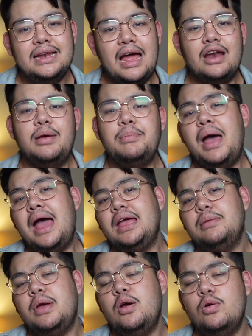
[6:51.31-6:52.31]
Now that I'm
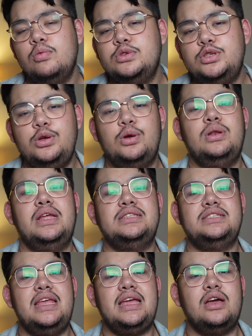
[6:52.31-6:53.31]
back in my home studio,
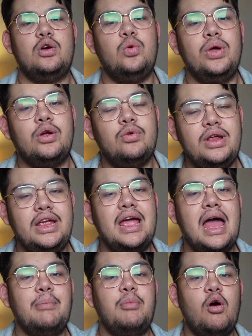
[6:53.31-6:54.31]
let's take a quick
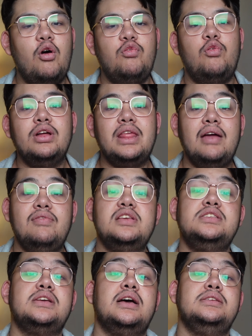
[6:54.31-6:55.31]
recap of what I've
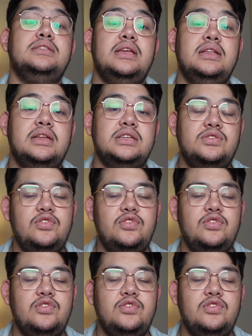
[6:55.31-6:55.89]
discussed in this